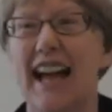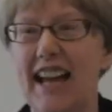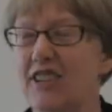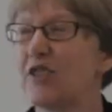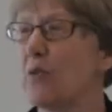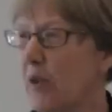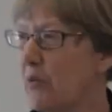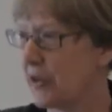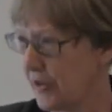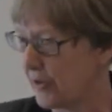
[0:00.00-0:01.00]
And we
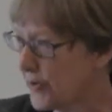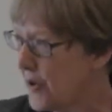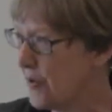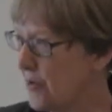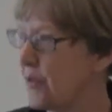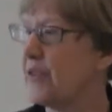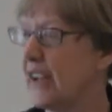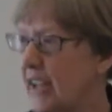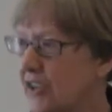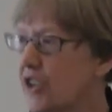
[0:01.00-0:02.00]
worked through
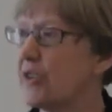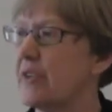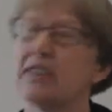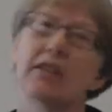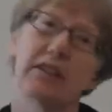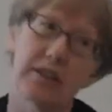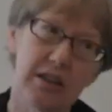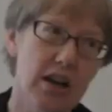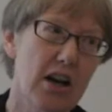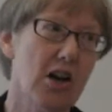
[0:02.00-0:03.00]
the issue that
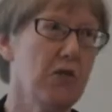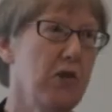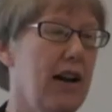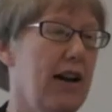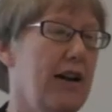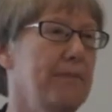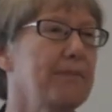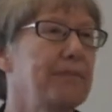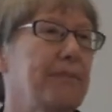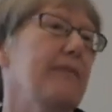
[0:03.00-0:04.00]
no, um,